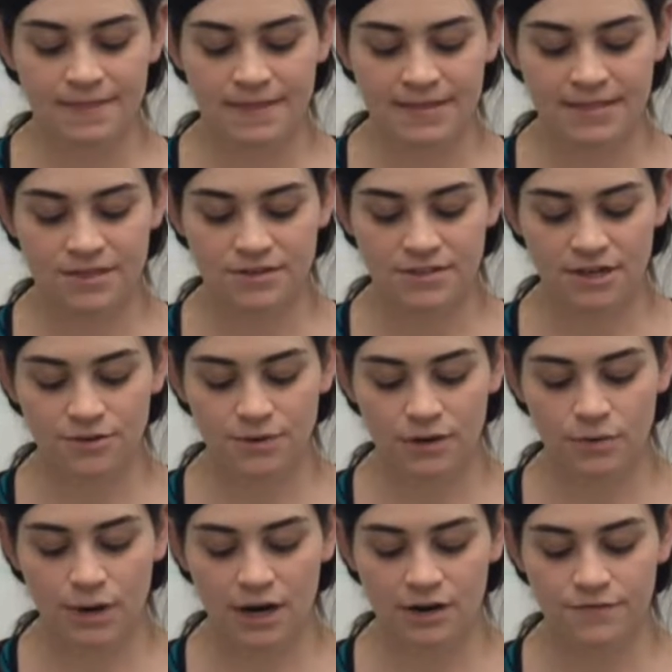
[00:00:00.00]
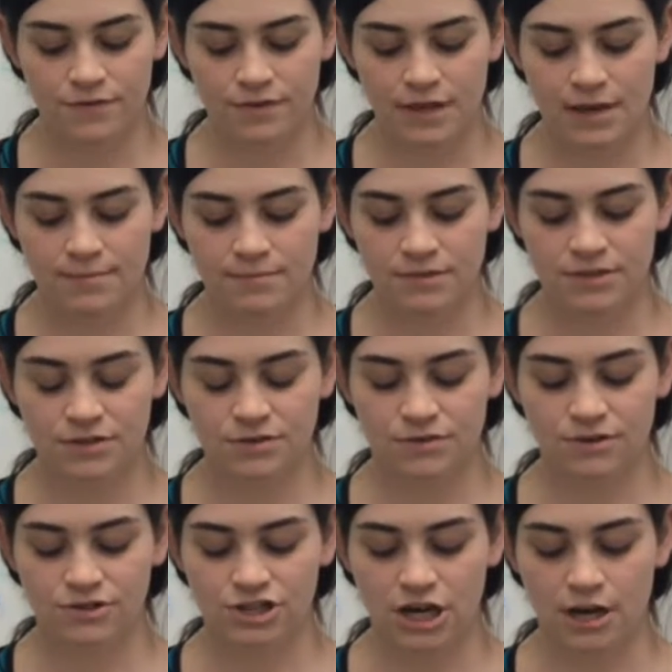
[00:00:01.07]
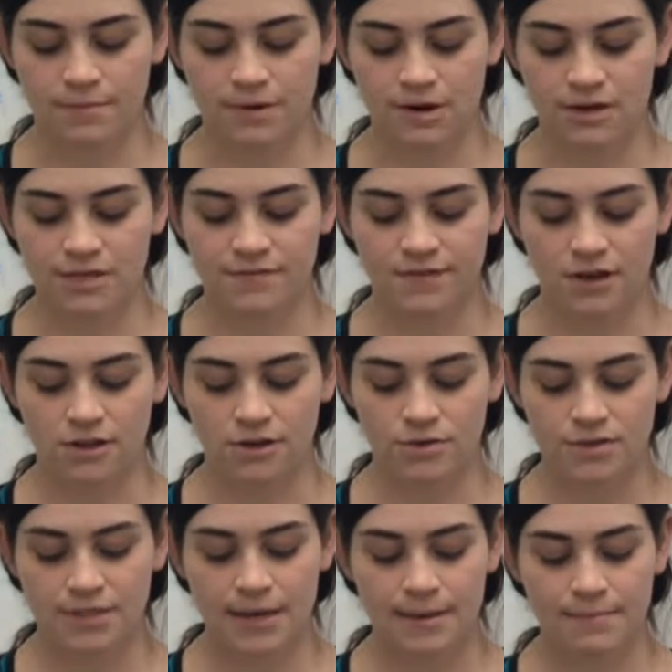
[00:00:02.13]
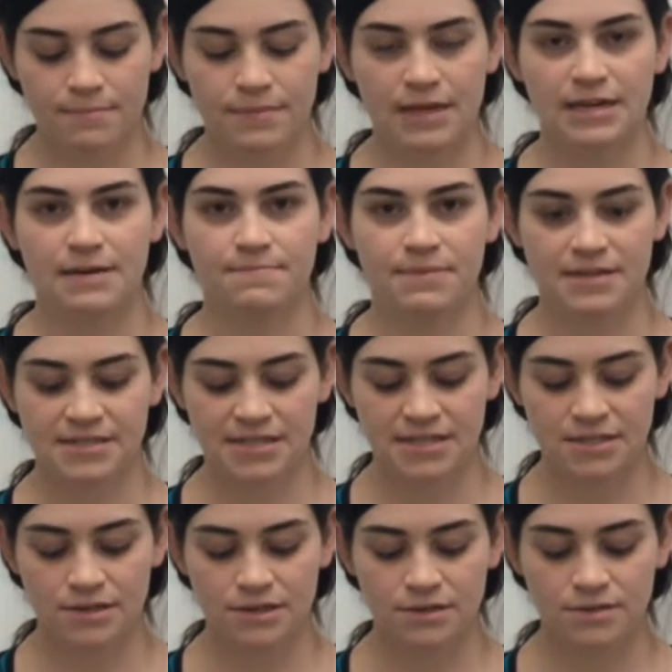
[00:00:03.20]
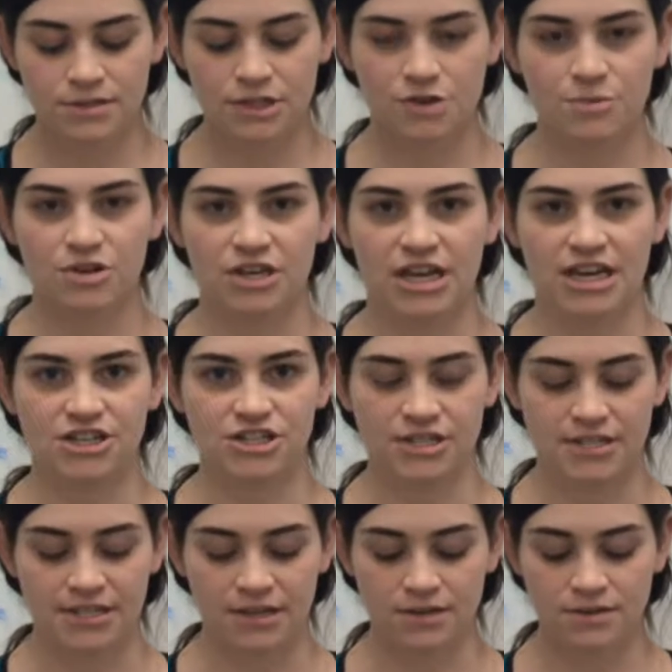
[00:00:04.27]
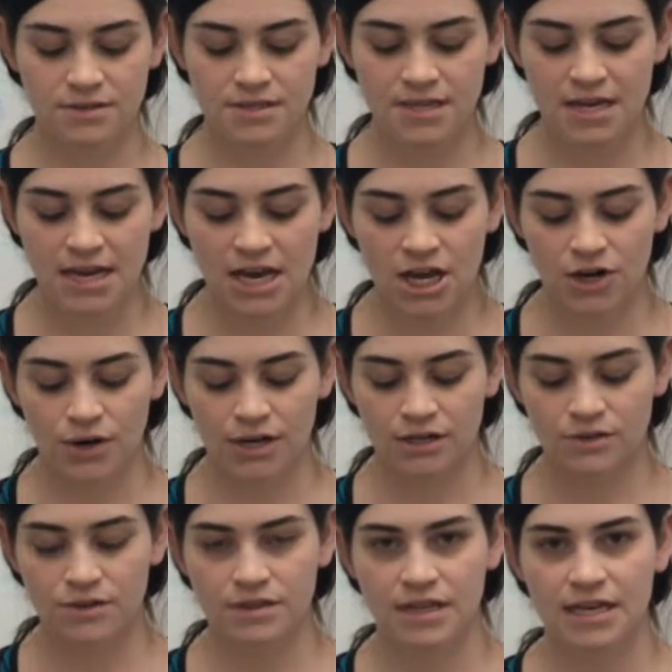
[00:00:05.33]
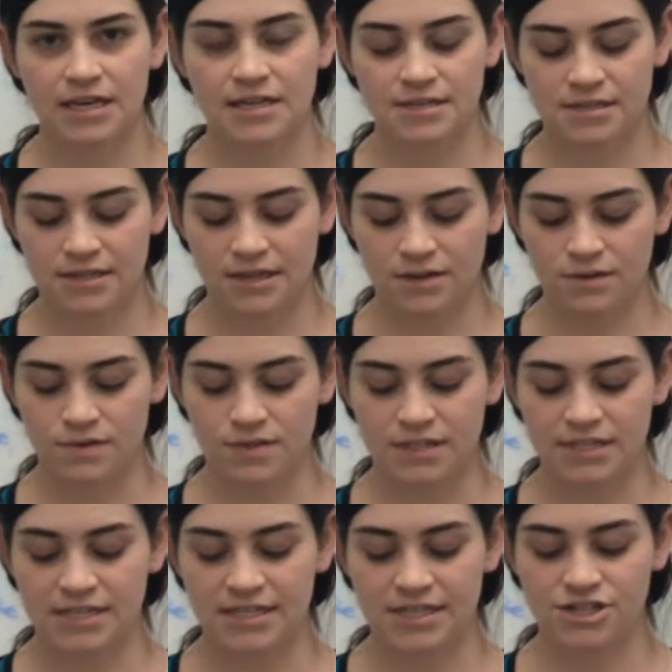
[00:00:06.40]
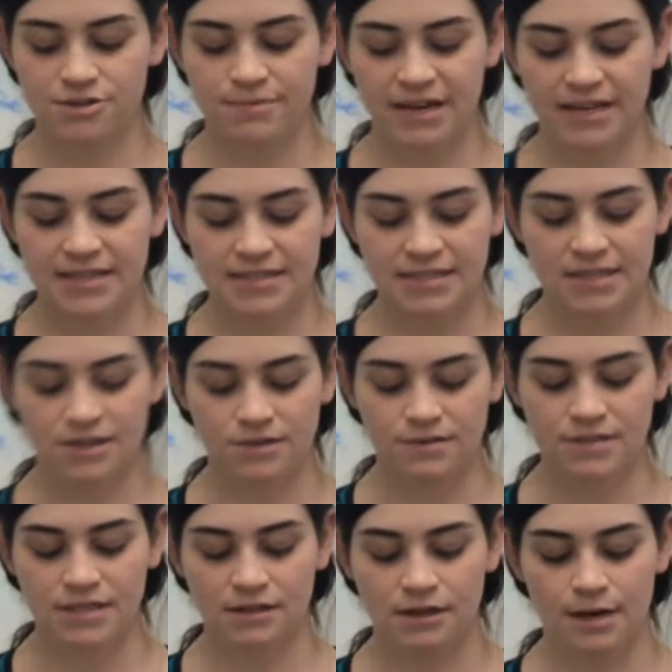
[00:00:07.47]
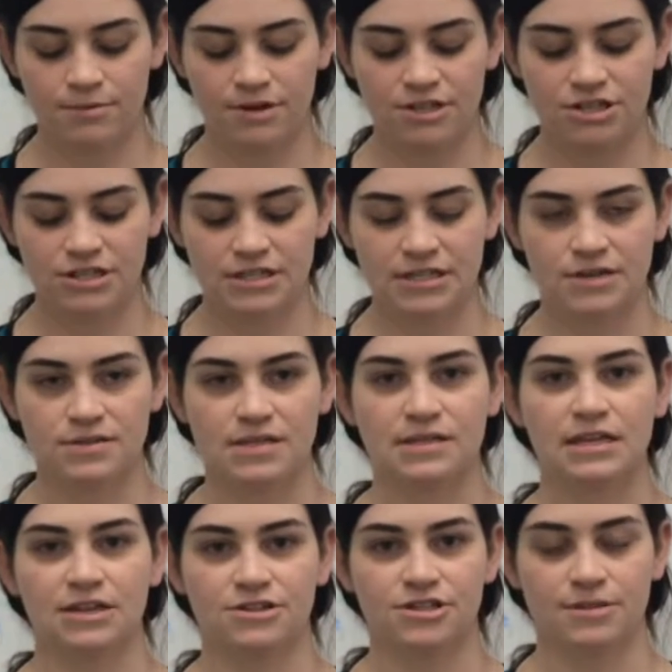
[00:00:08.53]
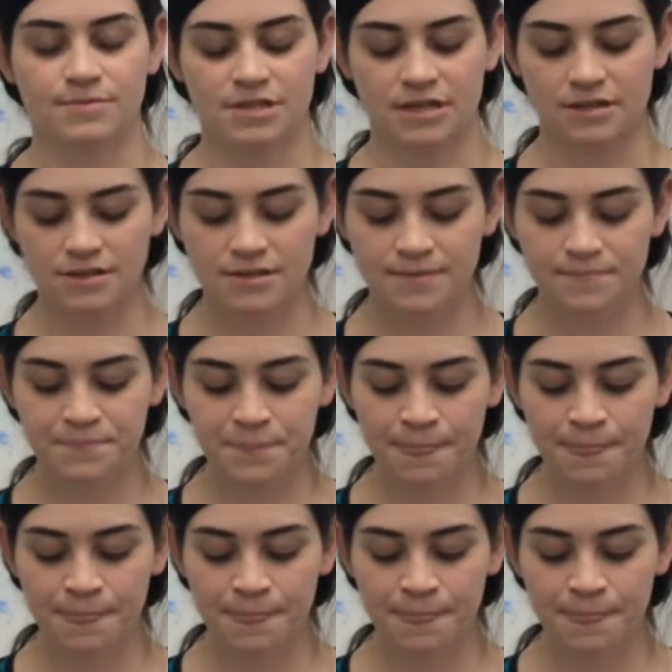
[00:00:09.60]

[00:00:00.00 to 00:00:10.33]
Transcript: The skills that are required for them to do their job are as follows. They need business skills, communication skills, critical thinking skills, decision-making skills, collaboration skills, and leadership skills.